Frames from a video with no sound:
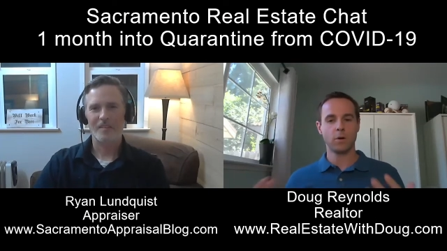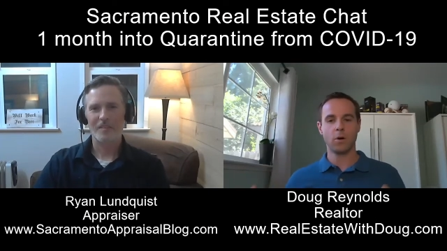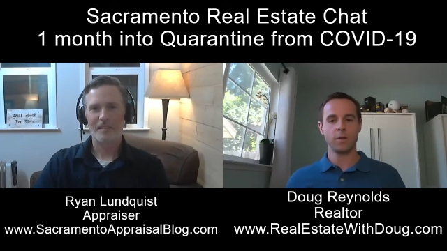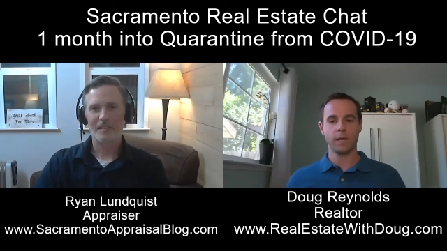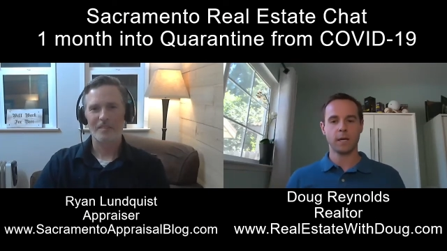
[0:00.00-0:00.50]
Speaker 1: you know,
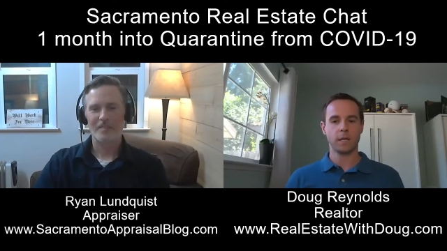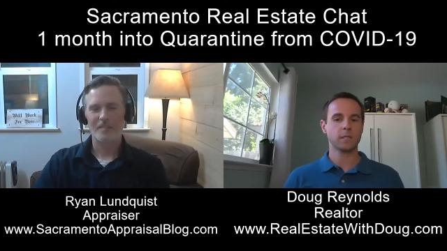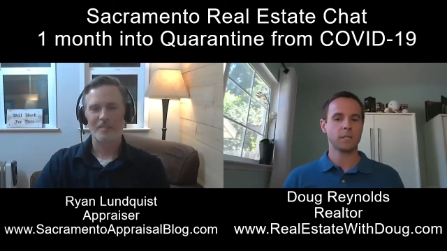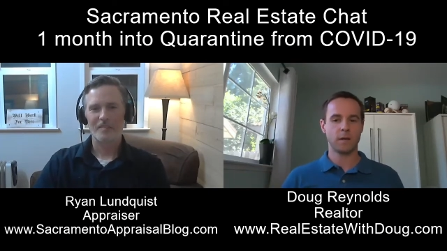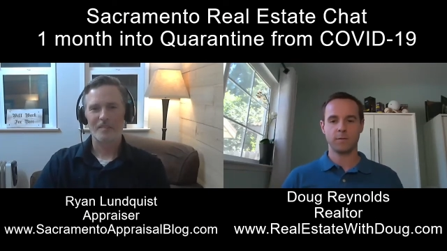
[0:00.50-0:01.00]
all that kind of
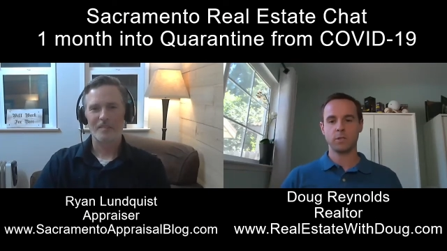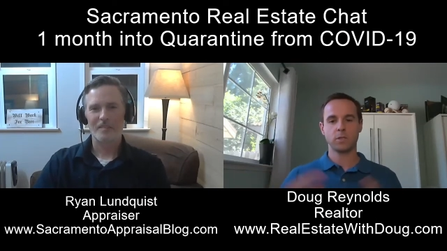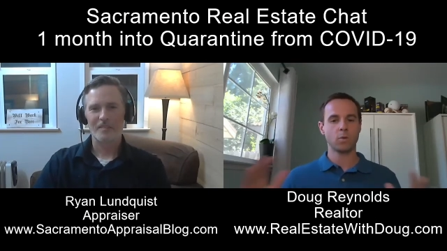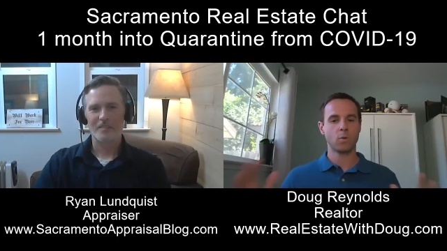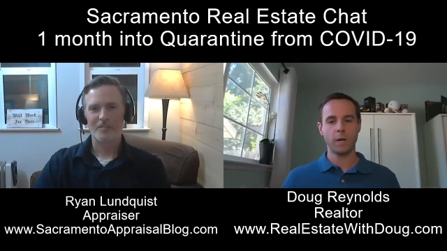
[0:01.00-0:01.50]
stuff. It's
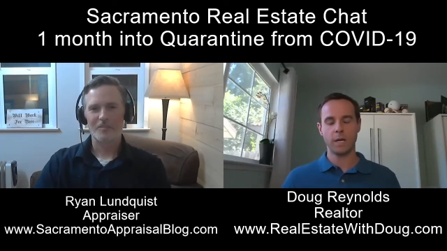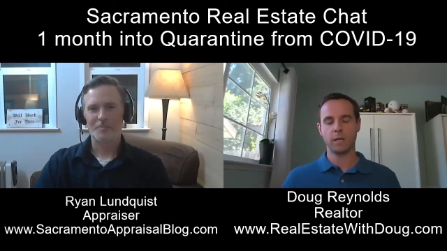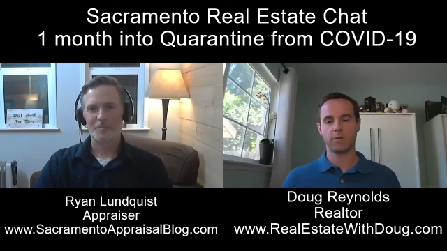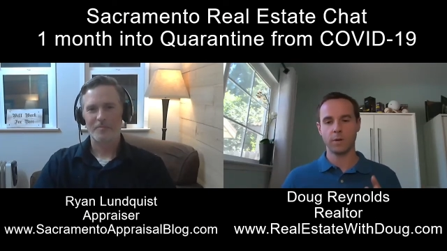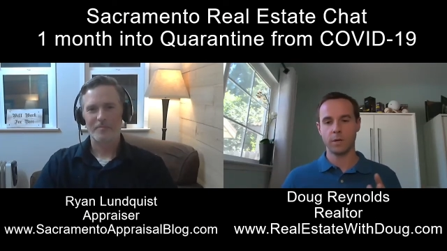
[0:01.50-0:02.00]
just a way
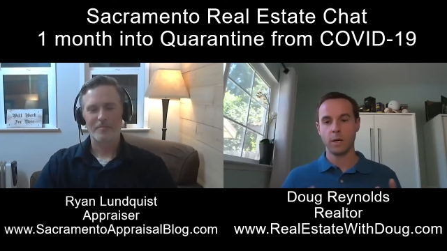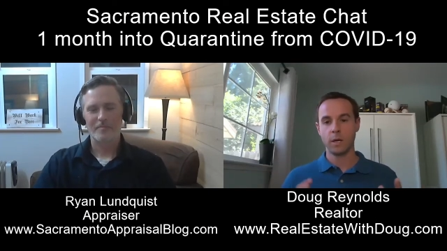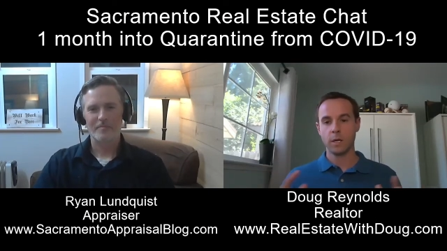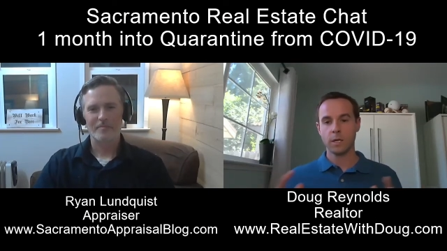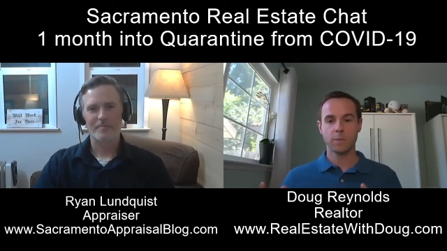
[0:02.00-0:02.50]
different
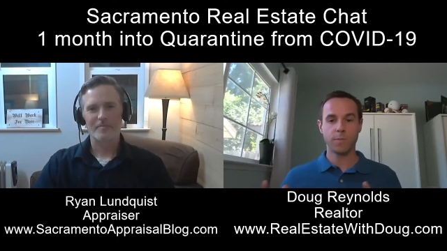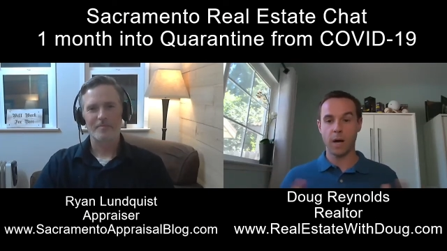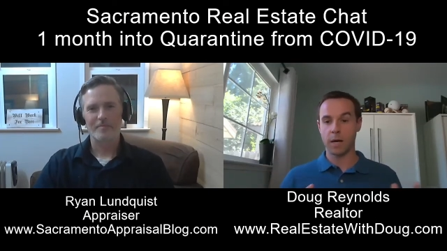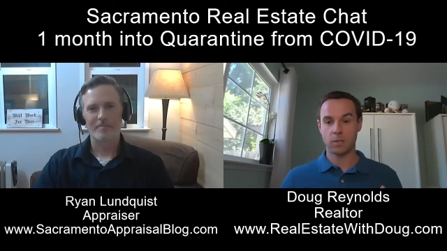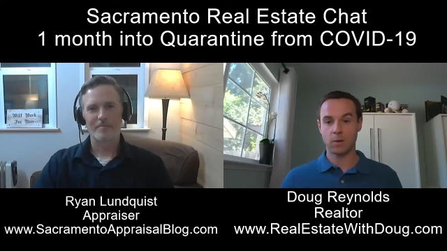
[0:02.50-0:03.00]

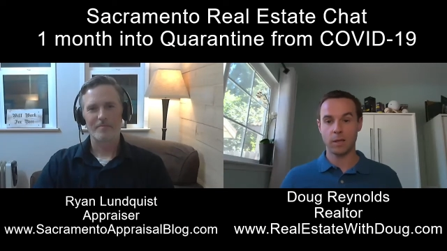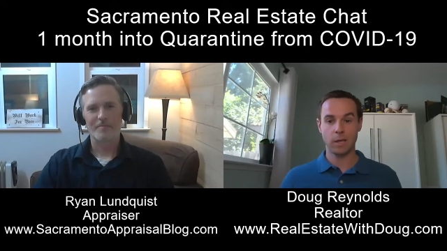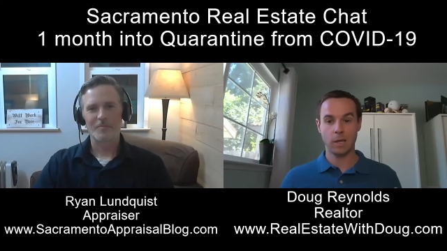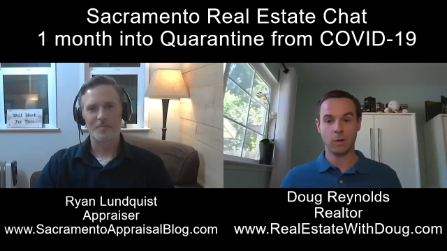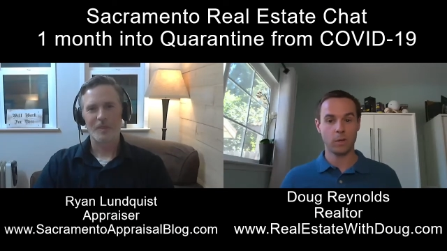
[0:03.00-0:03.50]
spot. So I
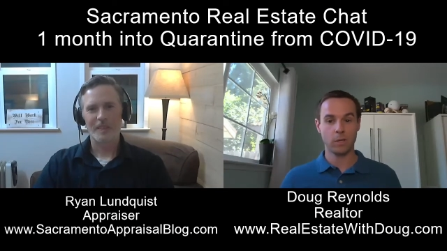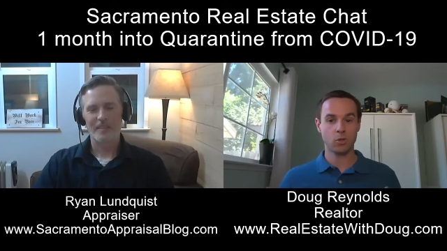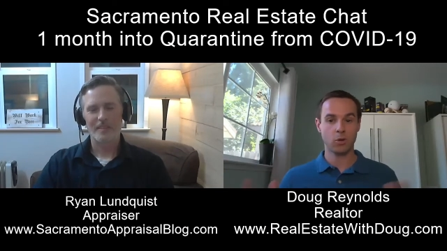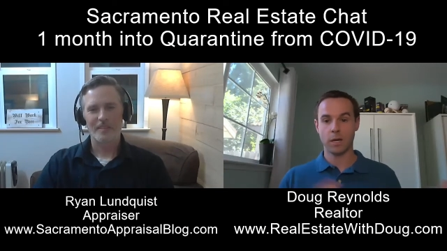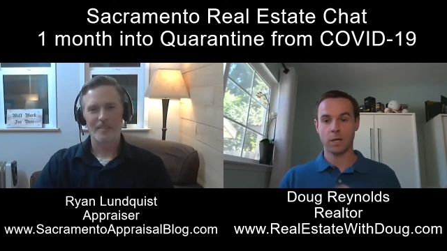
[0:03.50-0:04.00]
think anyone that's
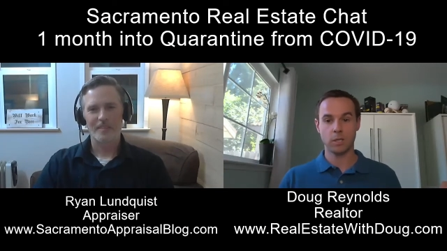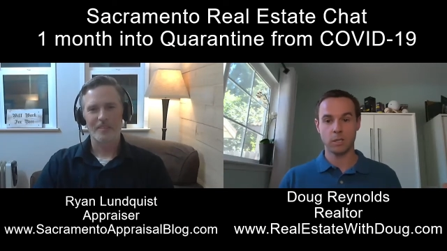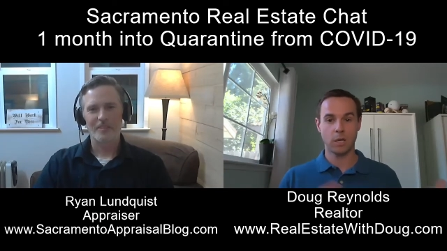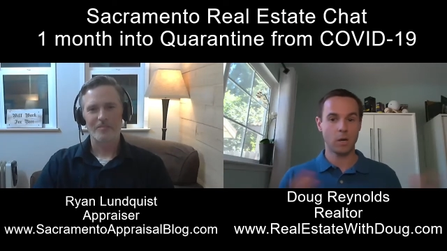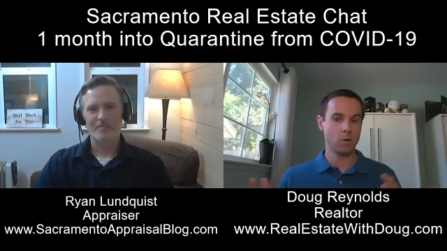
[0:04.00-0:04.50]
trying to
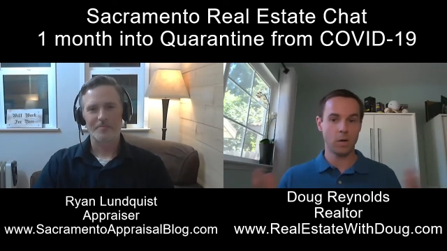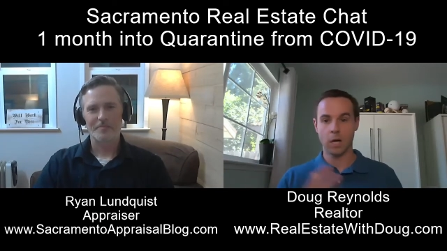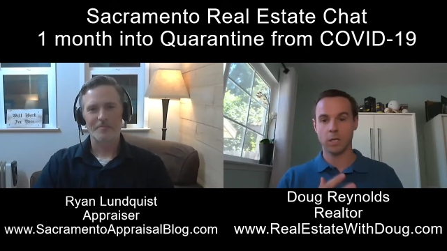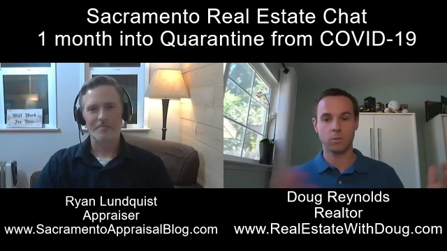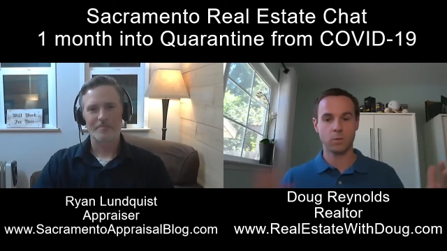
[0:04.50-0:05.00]
just say, oh
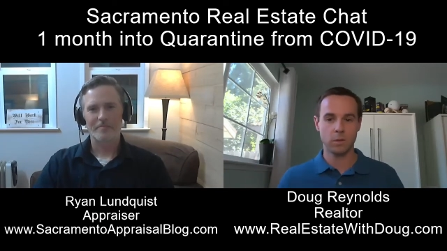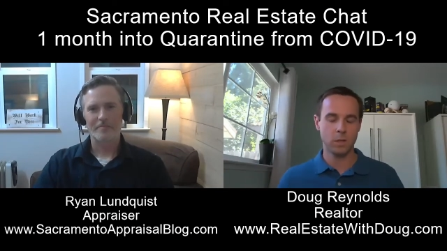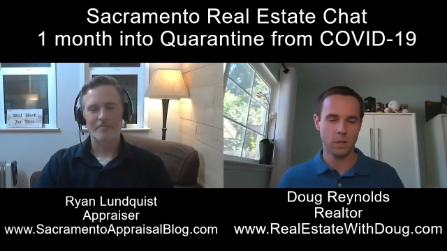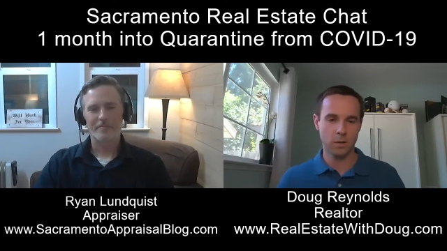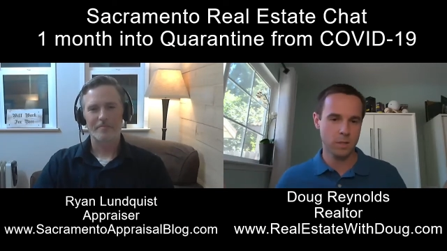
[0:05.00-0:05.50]
gosh, we're,
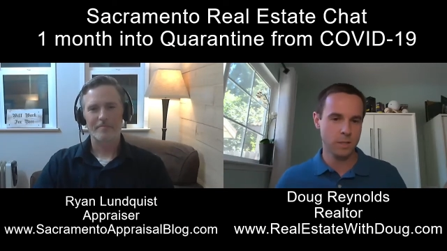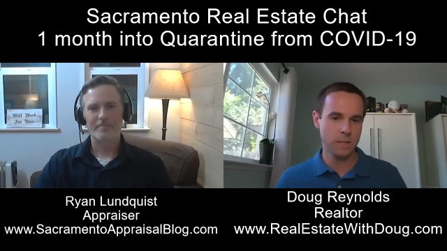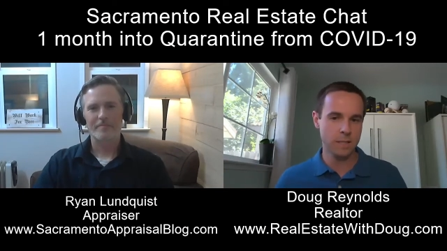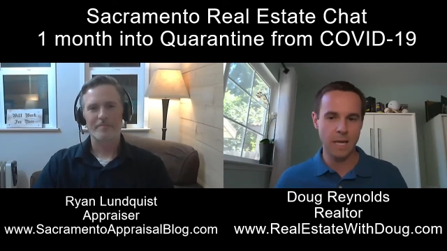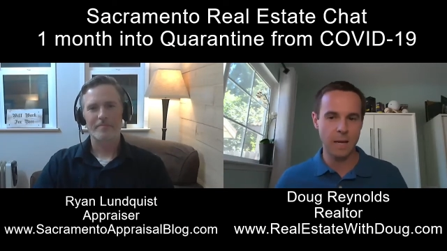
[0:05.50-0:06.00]
you know, this
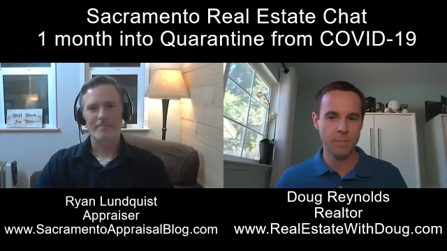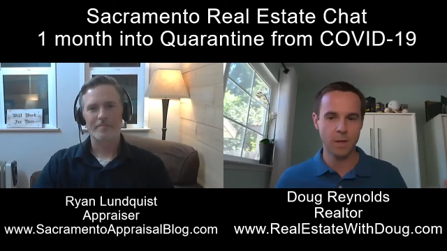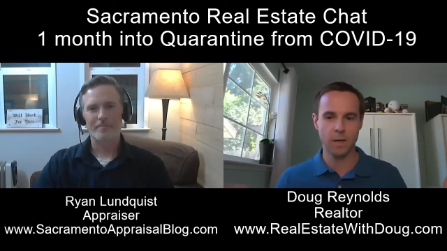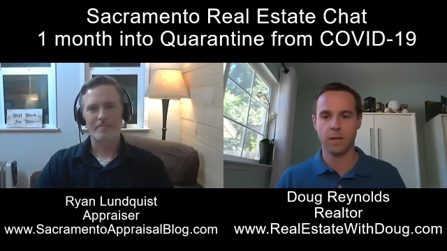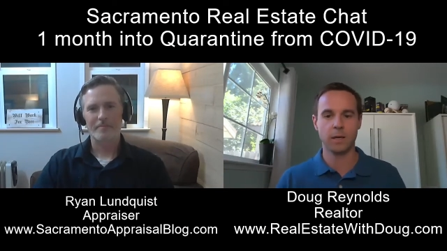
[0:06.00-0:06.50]
is the same
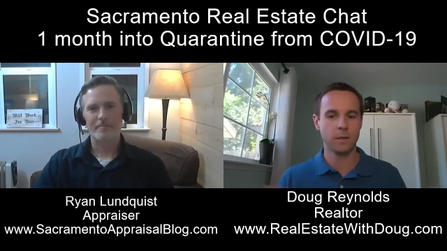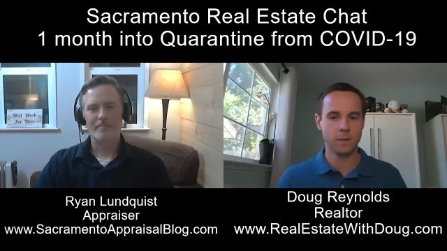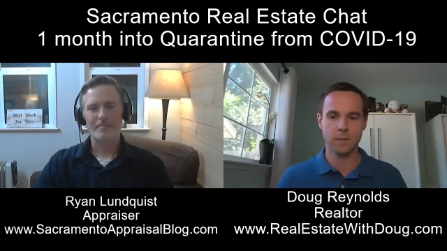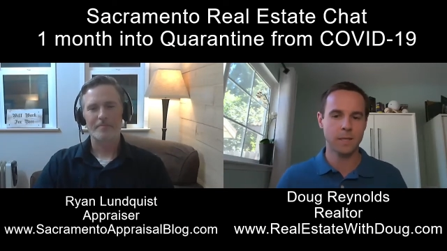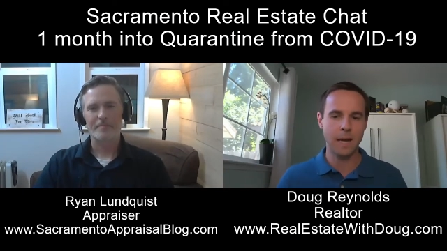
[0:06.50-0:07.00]

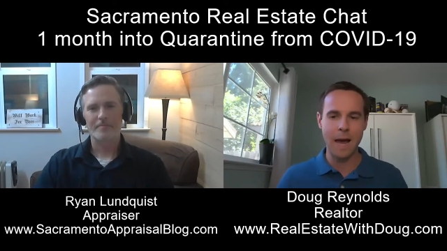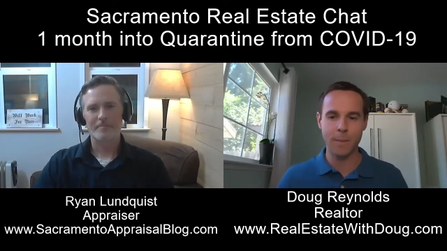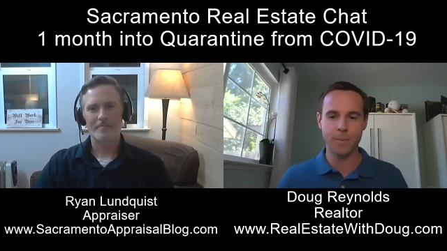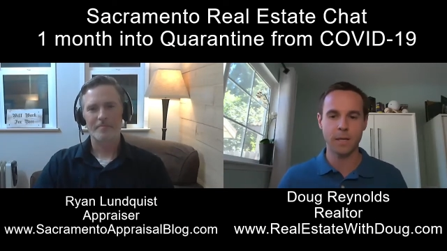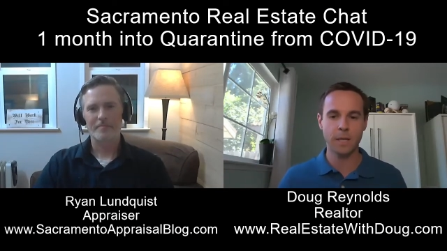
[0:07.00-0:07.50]
thing, it's going to
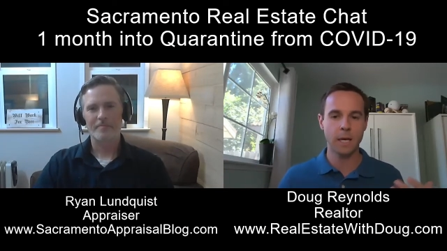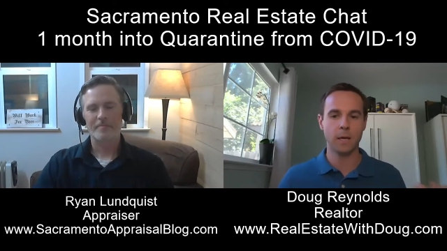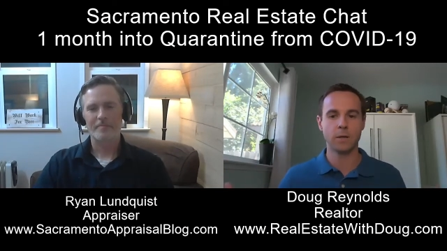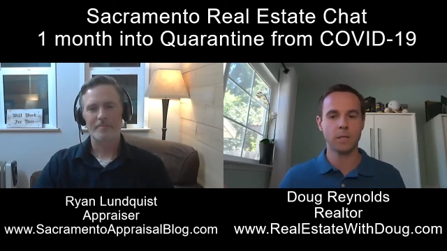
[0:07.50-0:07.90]
happen again or